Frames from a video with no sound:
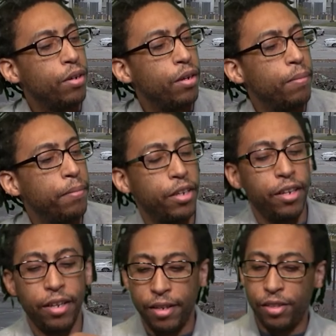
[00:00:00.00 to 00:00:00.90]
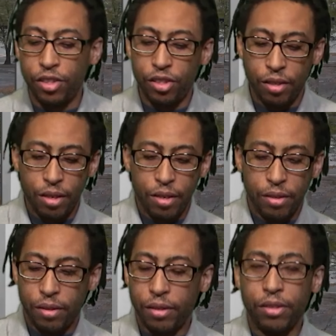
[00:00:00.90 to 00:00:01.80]
one because
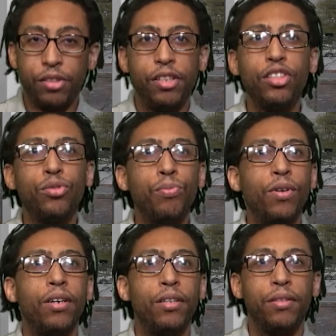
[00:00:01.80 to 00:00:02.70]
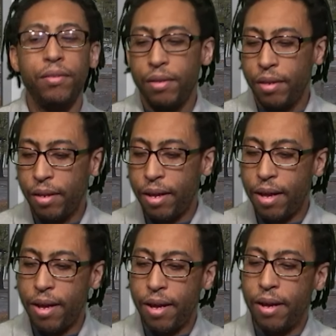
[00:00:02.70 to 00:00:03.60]
this one,
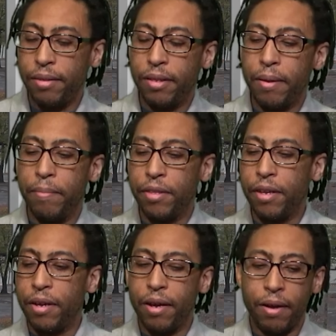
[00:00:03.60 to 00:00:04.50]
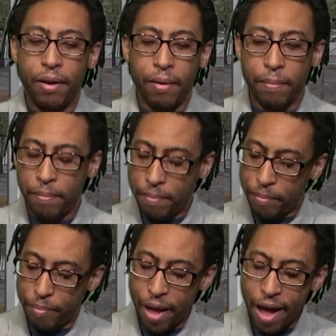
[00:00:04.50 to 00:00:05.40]
the
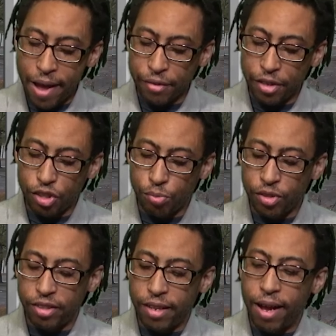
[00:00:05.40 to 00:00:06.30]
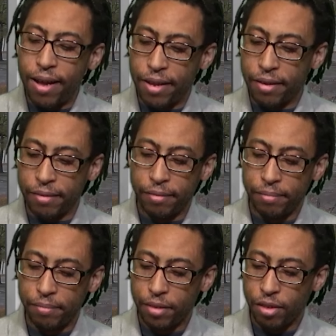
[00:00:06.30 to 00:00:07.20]
batteries was dying
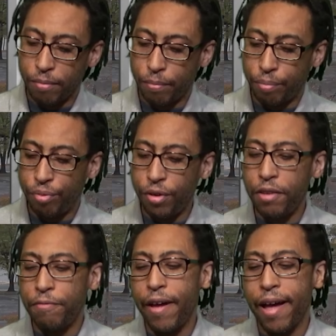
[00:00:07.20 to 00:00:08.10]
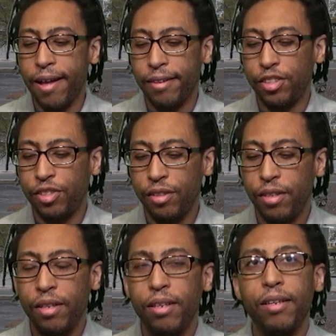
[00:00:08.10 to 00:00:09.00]
pretty fast,
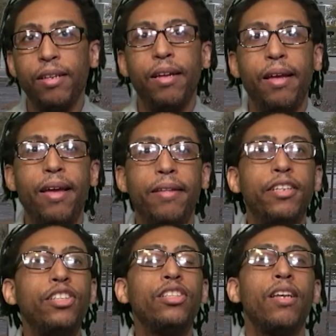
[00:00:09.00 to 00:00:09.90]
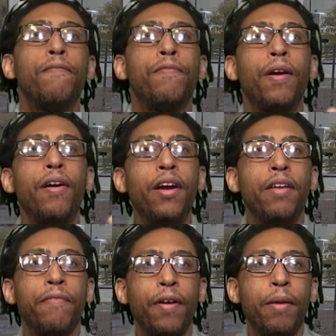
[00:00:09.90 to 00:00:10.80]
and this is a
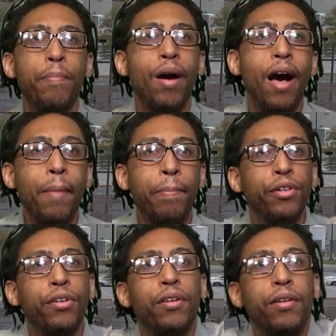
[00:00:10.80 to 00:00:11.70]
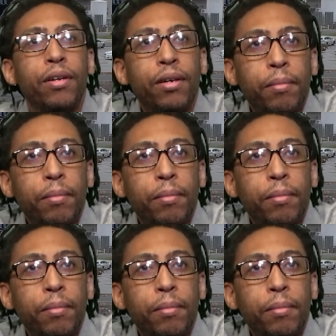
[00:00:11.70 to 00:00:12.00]
very, very popular